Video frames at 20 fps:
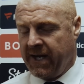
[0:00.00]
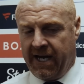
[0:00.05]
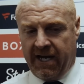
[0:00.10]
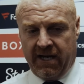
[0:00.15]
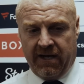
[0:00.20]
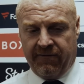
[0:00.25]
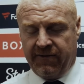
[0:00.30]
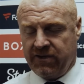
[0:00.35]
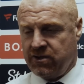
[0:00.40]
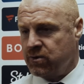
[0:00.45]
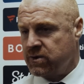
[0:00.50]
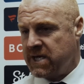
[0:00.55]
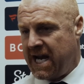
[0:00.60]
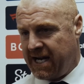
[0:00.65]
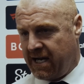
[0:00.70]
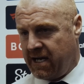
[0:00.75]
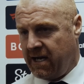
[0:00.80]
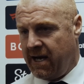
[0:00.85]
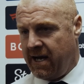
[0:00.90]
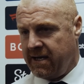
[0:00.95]
individuals
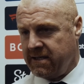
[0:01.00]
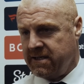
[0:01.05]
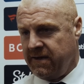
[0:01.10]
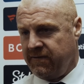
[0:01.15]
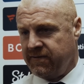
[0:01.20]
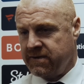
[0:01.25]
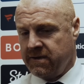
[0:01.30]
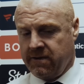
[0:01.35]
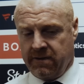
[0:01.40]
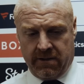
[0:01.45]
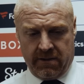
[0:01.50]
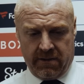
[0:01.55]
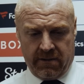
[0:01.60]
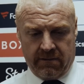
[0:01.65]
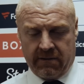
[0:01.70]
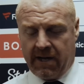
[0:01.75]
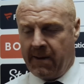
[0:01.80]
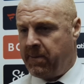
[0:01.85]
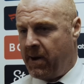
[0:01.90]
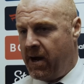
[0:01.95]
and collectives,
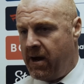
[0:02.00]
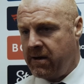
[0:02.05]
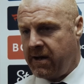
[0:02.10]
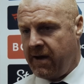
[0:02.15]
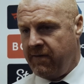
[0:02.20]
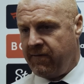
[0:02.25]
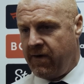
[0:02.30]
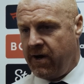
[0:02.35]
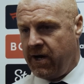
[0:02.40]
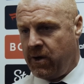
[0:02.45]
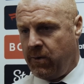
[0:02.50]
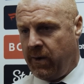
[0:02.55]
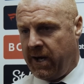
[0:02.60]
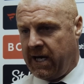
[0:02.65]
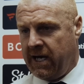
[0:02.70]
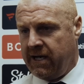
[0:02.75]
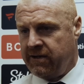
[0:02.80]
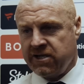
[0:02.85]
they park it very quickly.